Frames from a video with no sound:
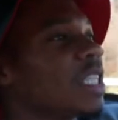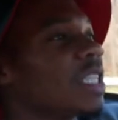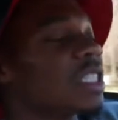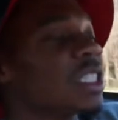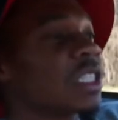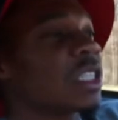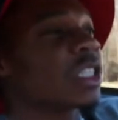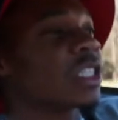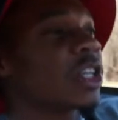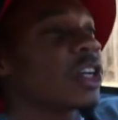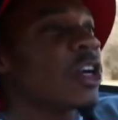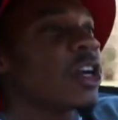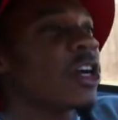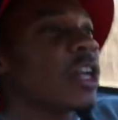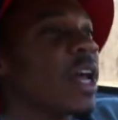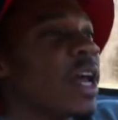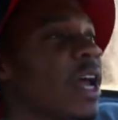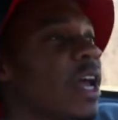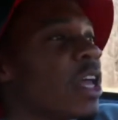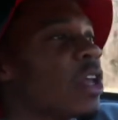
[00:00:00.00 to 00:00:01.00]
this is the
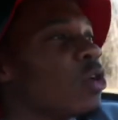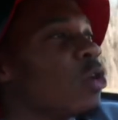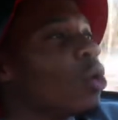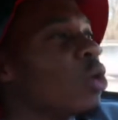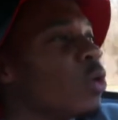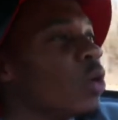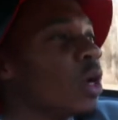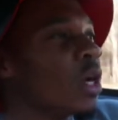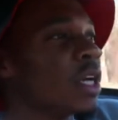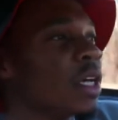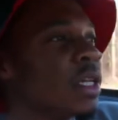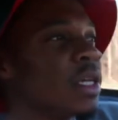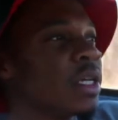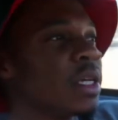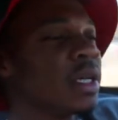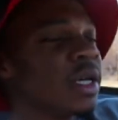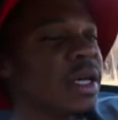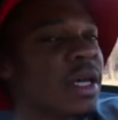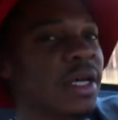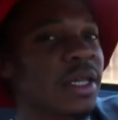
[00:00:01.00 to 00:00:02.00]
third annual
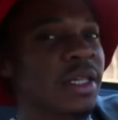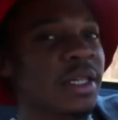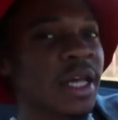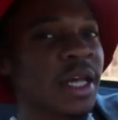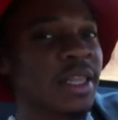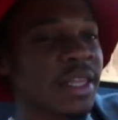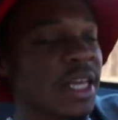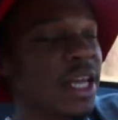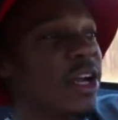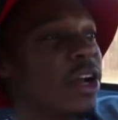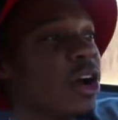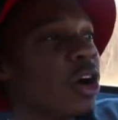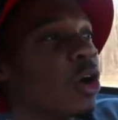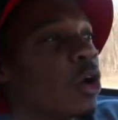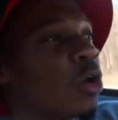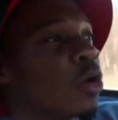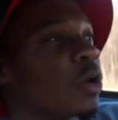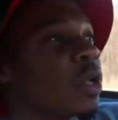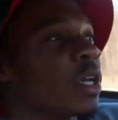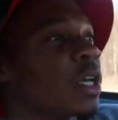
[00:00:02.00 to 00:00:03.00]
one that they are
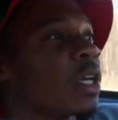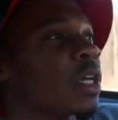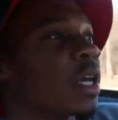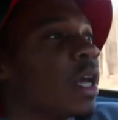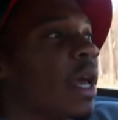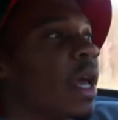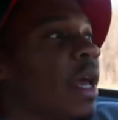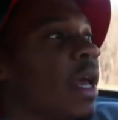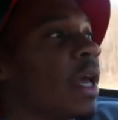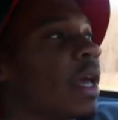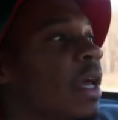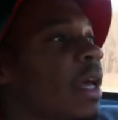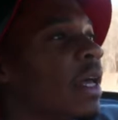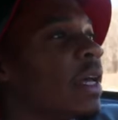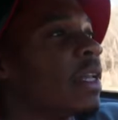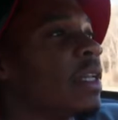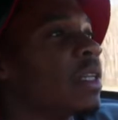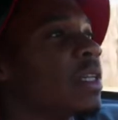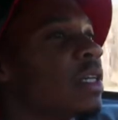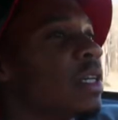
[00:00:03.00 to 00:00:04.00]
holding,
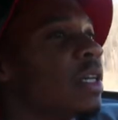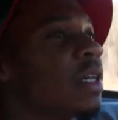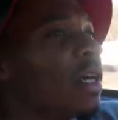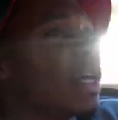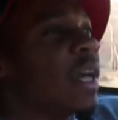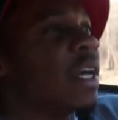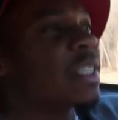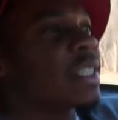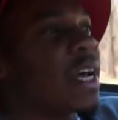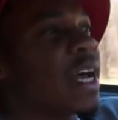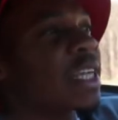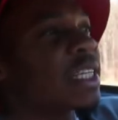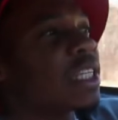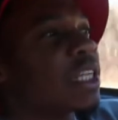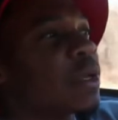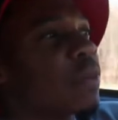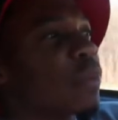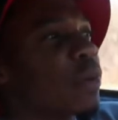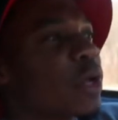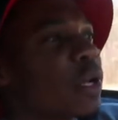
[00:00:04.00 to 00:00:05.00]
and it's
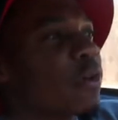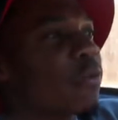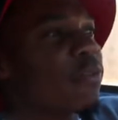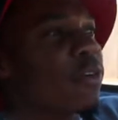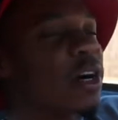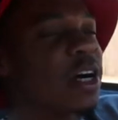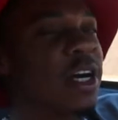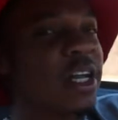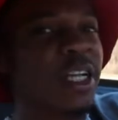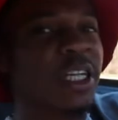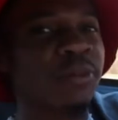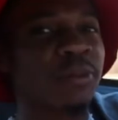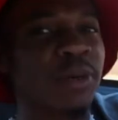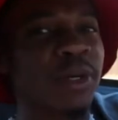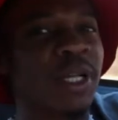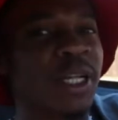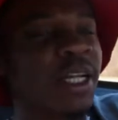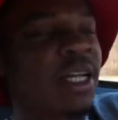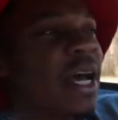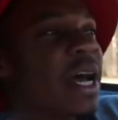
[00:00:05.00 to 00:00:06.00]
actually pretty fun. It's
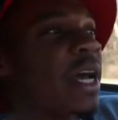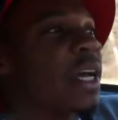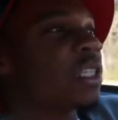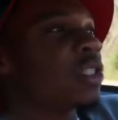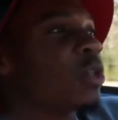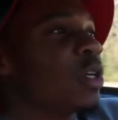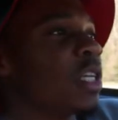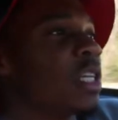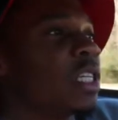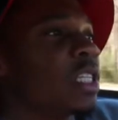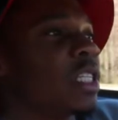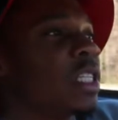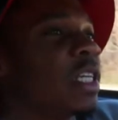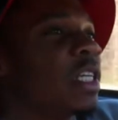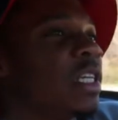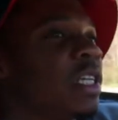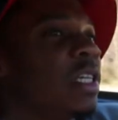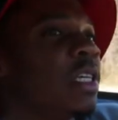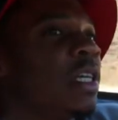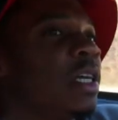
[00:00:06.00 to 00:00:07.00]
pretty nice. You get to
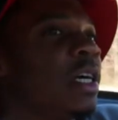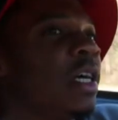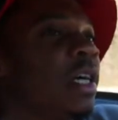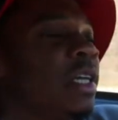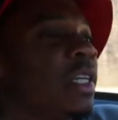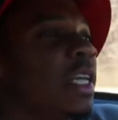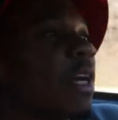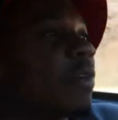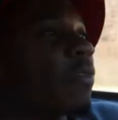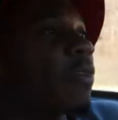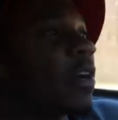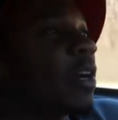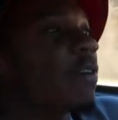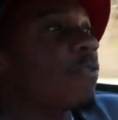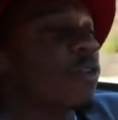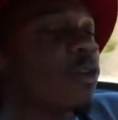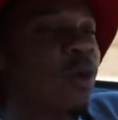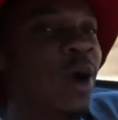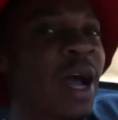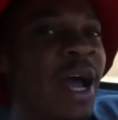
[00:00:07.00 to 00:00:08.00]
see
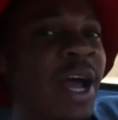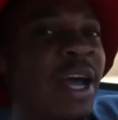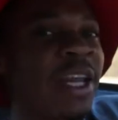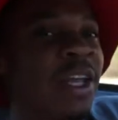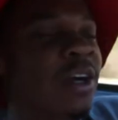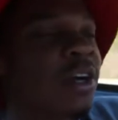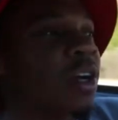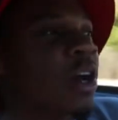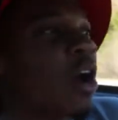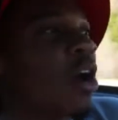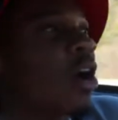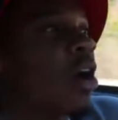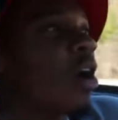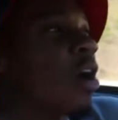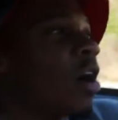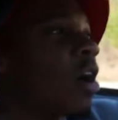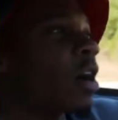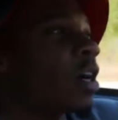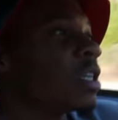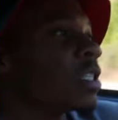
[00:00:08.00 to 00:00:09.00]
different variety of
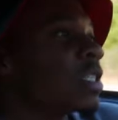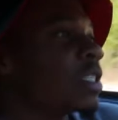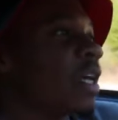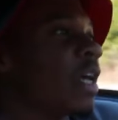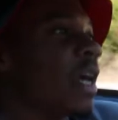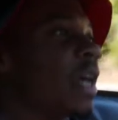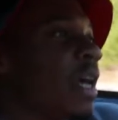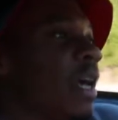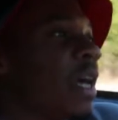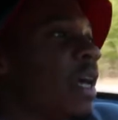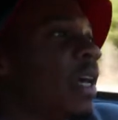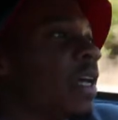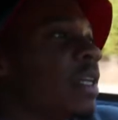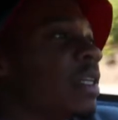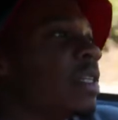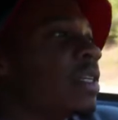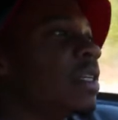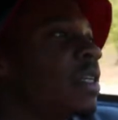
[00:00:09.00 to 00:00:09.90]
cars and